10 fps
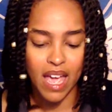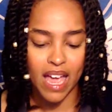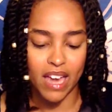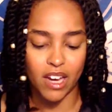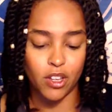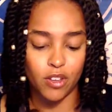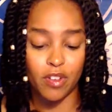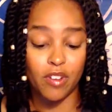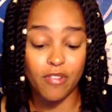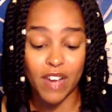And you've
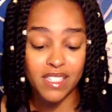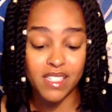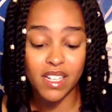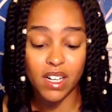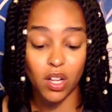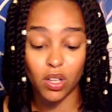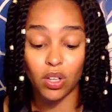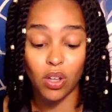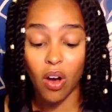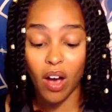invested a
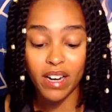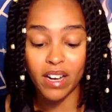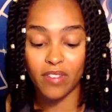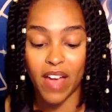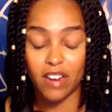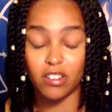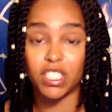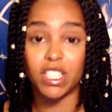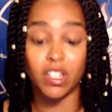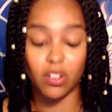lot of
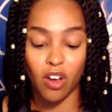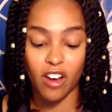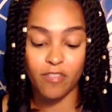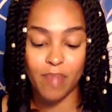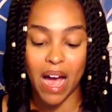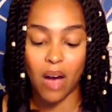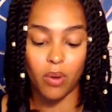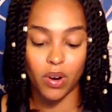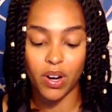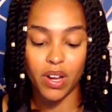energy and a lot of power